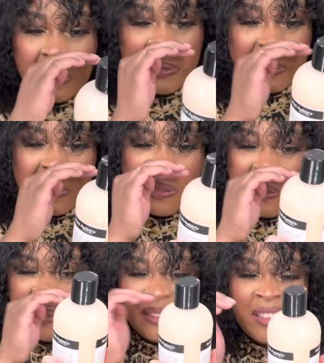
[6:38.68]

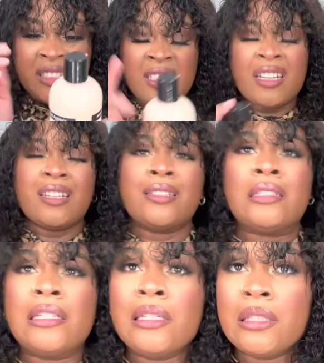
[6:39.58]
conditioner. It's like a
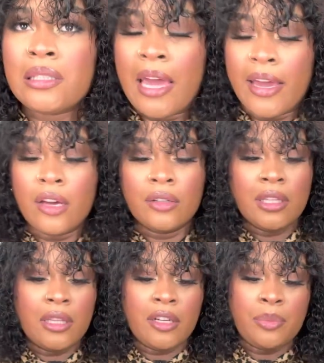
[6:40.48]

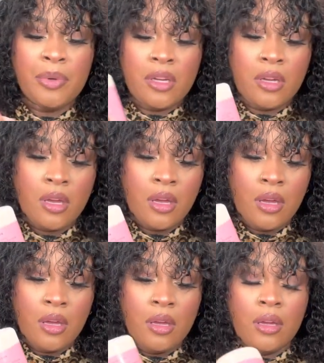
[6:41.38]
detangling therapy.
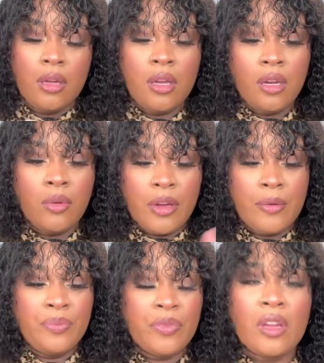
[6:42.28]
Anyway,
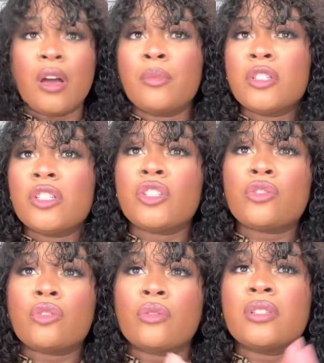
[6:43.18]
I'm gonna
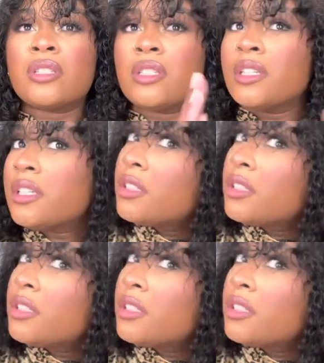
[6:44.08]
just throw this in here